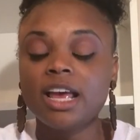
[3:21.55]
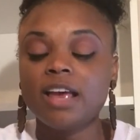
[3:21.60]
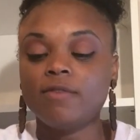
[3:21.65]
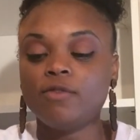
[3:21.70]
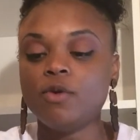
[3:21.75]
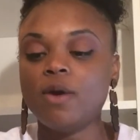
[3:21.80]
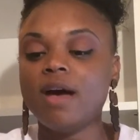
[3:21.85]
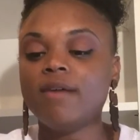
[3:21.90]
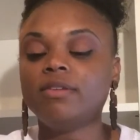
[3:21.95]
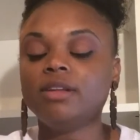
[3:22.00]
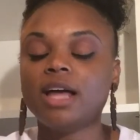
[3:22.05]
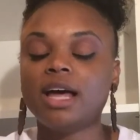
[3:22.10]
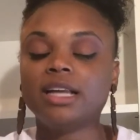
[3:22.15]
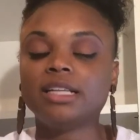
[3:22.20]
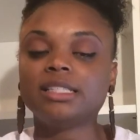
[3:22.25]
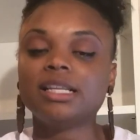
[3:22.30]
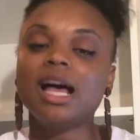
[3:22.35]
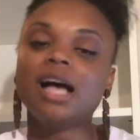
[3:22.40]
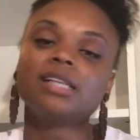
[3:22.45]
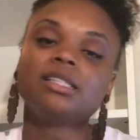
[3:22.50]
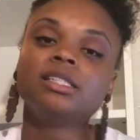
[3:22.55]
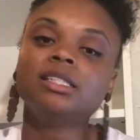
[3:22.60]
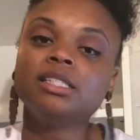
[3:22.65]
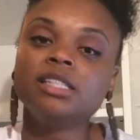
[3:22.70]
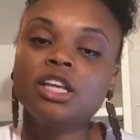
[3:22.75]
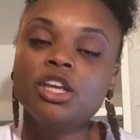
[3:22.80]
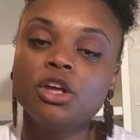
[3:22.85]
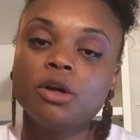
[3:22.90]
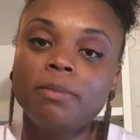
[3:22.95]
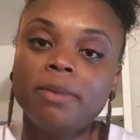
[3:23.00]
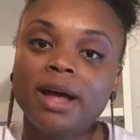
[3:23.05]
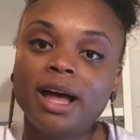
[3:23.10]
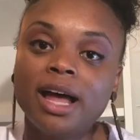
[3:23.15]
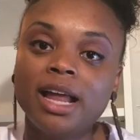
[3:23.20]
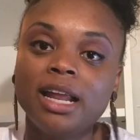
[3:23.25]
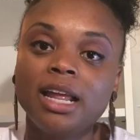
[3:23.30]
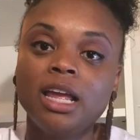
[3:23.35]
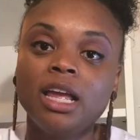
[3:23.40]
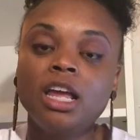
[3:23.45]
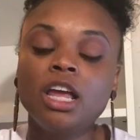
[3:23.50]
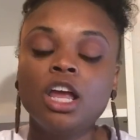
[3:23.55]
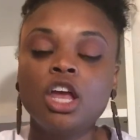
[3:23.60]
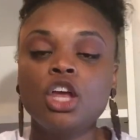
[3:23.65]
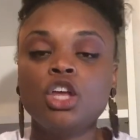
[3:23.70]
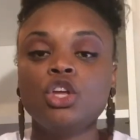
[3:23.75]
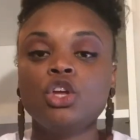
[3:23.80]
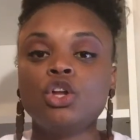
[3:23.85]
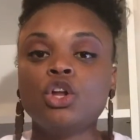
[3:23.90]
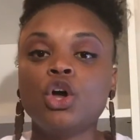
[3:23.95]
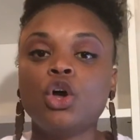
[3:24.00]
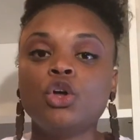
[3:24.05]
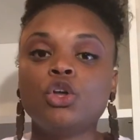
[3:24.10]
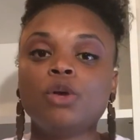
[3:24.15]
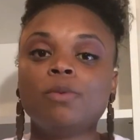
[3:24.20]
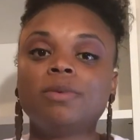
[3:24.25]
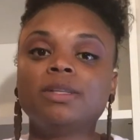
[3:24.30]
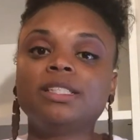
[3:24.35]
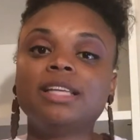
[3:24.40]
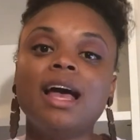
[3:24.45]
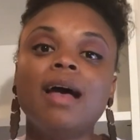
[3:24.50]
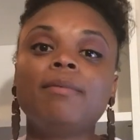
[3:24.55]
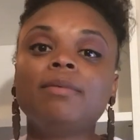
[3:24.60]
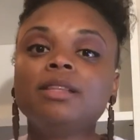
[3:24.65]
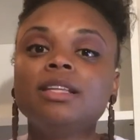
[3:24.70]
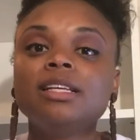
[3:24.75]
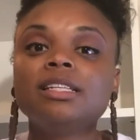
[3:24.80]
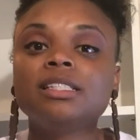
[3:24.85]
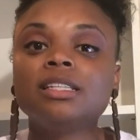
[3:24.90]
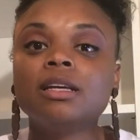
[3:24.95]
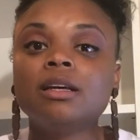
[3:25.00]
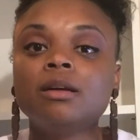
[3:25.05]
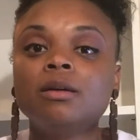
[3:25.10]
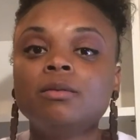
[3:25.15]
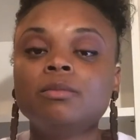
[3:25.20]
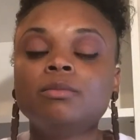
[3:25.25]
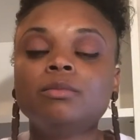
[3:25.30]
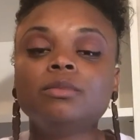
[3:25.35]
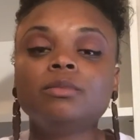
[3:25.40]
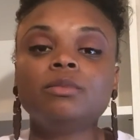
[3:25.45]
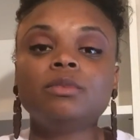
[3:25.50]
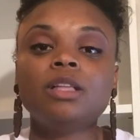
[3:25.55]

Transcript: if you have a lot of toxins in your body, you know, your metabolism,